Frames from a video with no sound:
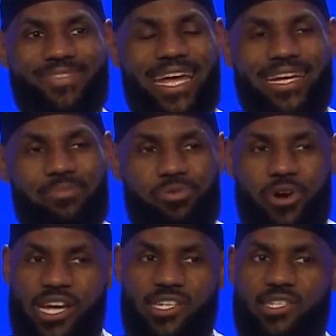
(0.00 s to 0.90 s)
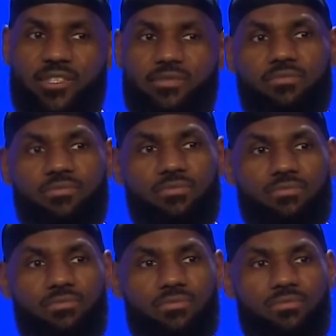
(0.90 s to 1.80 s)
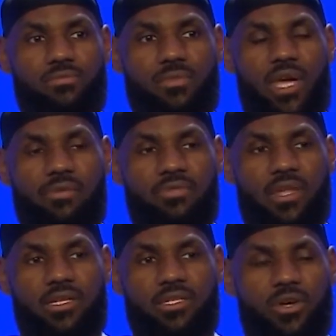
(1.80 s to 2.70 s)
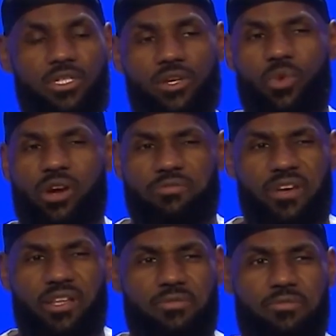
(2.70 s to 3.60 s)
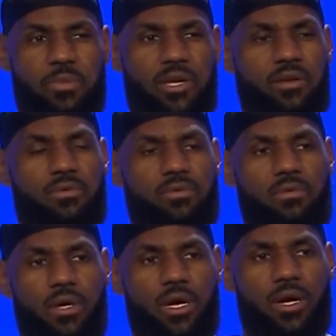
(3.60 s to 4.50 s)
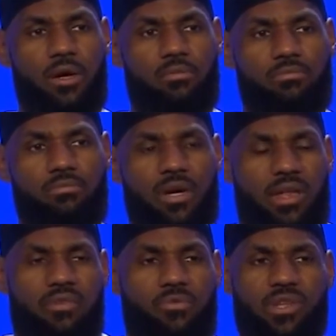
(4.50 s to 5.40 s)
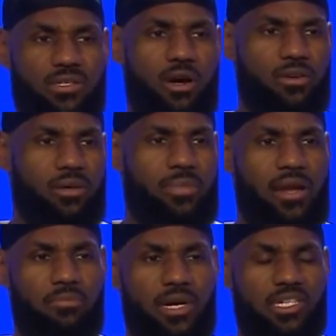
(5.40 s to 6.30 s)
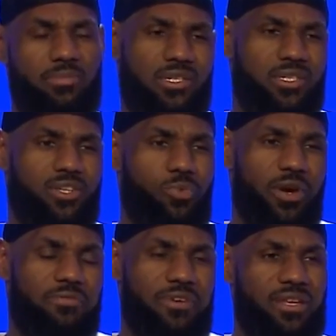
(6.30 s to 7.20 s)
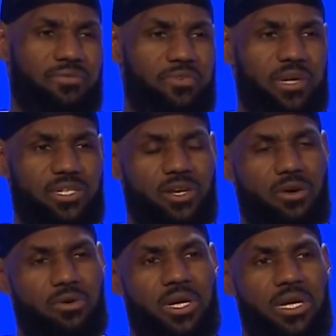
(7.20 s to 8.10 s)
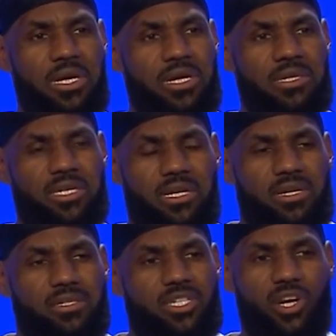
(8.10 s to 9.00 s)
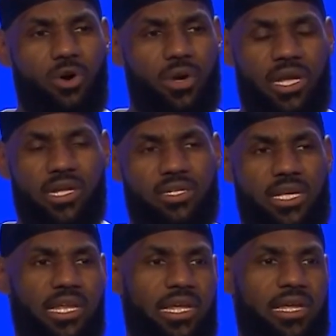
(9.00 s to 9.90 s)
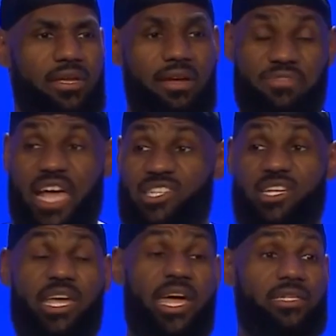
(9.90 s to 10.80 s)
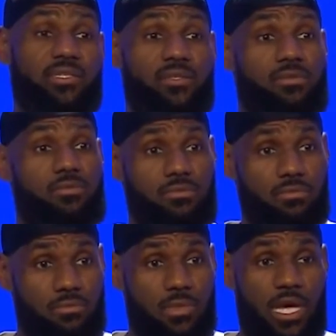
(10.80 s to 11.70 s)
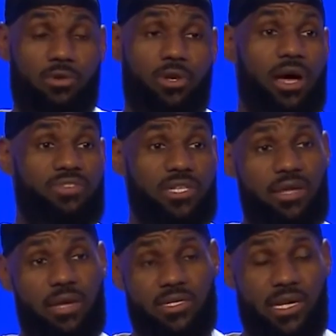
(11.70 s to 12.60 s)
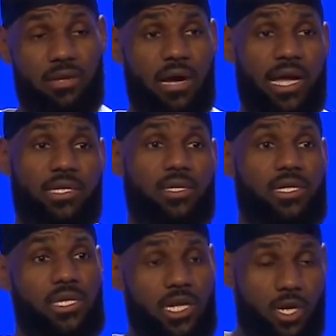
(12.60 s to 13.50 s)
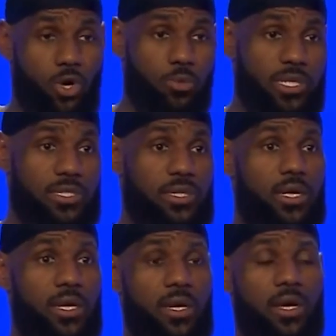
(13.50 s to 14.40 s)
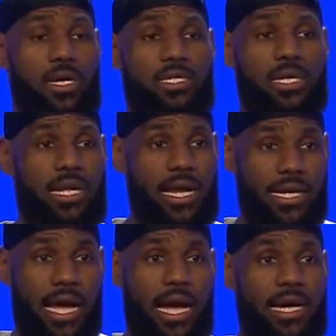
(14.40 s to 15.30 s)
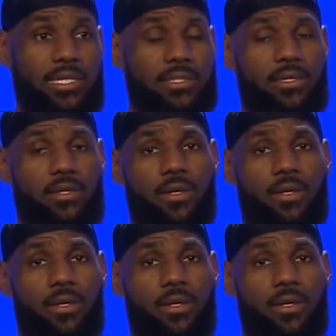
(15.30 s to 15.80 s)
like, praise. It's a weird feeling for me. I never really talked about it much, but it's just a weird feeling for me. So to go in each city, if that's the case, I don't know. I've seen Mike's, I've seen Kobe's, I've seen a lot of guys.